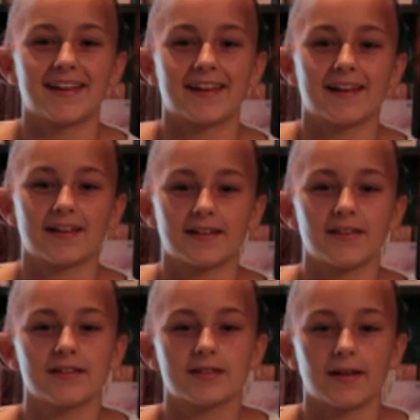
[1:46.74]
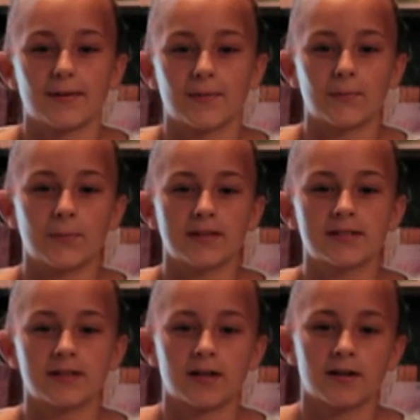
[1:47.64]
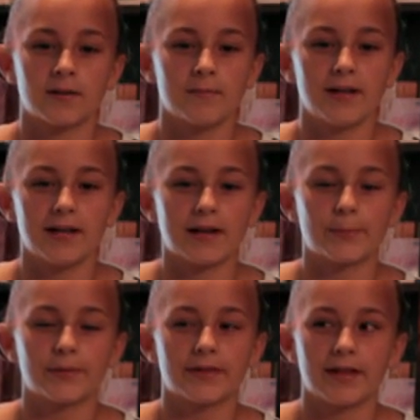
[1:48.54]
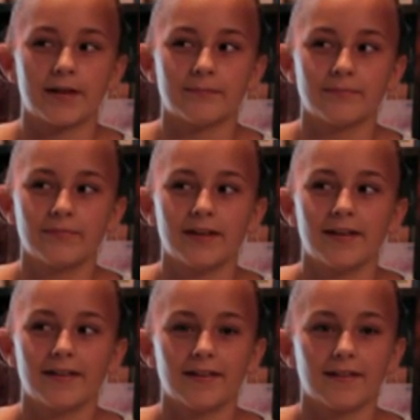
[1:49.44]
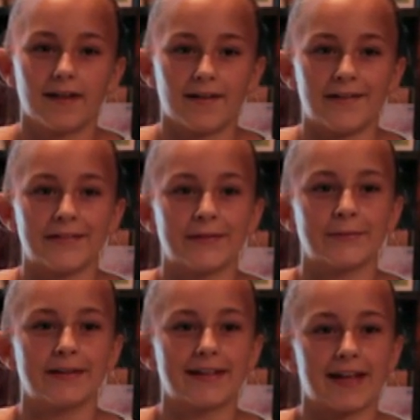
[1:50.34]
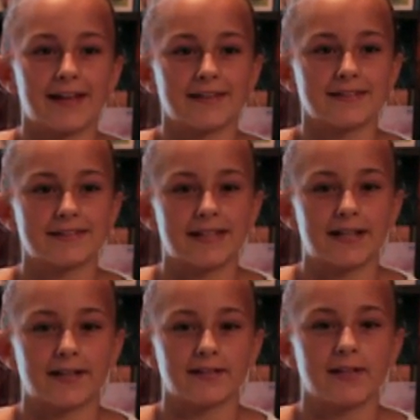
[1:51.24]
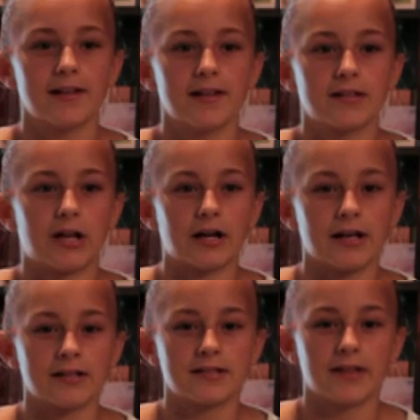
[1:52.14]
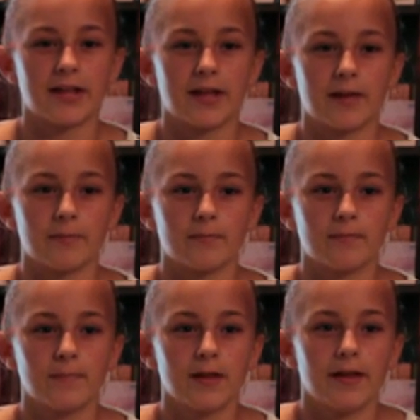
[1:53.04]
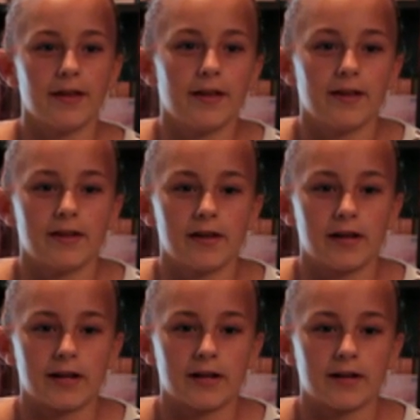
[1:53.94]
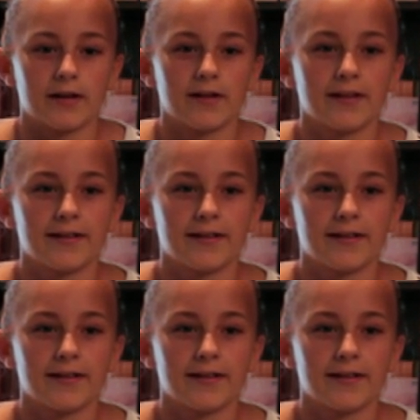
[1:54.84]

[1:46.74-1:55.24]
And so we started meeting up with them on the weekends and talking to them and